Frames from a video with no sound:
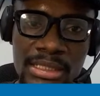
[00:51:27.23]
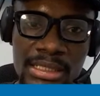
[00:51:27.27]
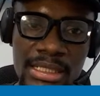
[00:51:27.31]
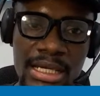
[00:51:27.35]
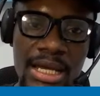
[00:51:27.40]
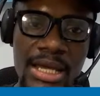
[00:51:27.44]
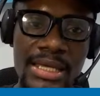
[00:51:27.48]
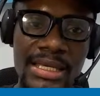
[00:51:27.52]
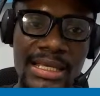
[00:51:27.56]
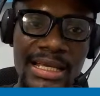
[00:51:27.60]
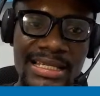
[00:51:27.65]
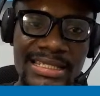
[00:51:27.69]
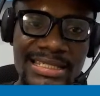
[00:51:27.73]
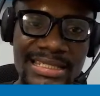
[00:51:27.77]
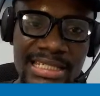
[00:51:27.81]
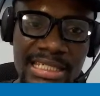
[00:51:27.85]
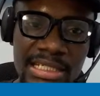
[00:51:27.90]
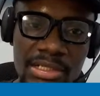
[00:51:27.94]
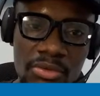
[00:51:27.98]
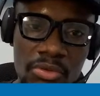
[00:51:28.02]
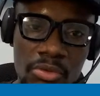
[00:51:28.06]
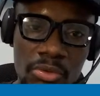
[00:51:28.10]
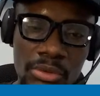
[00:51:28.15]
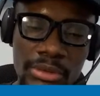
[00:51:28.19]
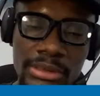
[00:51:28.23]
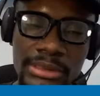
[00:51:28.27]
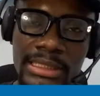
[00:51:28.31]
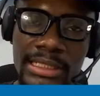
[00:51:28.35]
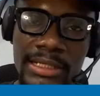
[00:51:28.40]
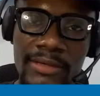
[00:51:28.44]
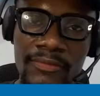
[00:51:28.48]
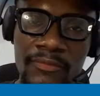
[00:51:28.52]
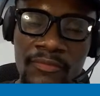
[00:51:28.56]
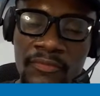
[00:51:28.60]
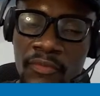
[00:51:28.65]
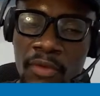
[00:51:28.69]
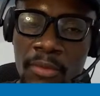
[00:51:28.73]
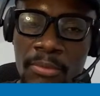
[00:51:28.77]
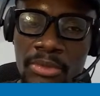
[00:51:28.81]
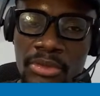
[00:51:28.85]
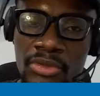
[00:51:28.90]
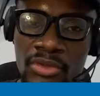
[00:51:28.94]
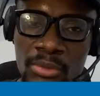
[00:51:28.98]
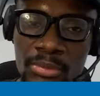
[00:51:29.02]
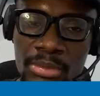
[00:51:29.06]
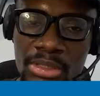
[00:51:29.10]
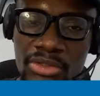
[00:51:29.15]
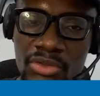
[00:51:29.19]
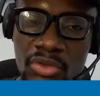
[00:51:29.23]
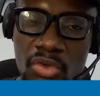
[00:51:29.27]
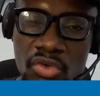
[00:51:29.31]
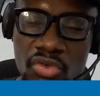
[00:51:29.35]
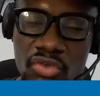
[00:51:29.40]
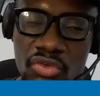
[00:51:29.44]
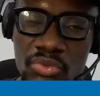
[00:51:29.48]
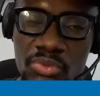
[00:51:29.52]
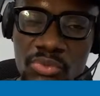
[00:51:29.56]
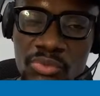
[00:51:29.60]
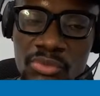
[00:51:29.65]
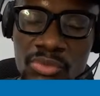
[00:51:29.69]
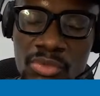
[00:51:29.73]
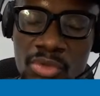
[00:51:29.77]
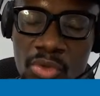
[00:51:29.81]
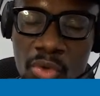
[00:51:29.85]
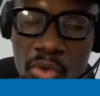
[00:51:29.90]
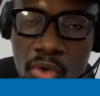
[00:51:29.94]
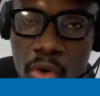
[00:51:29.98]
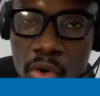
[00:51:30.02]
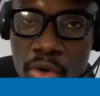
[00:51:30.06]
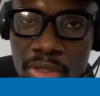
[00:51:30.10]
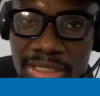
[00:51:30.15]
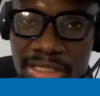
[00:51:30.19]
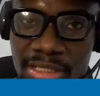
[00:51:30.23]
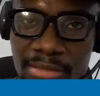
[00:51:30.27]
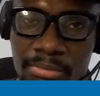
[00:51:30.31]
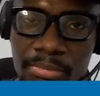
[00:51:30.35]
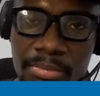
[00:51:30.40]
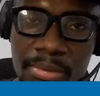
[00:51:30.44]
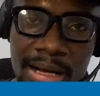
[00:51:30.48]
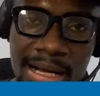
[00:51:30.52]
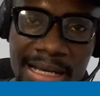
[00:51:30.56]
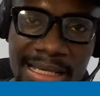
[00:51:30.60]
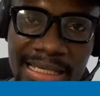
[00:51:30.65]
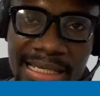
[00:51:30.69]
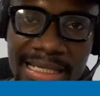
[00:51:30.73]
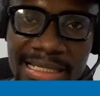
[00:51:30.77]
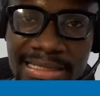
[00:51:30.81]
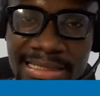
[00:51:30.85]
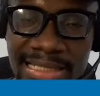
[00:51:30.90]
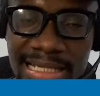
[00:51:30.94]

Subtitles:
and you can see the form submissions on the back end.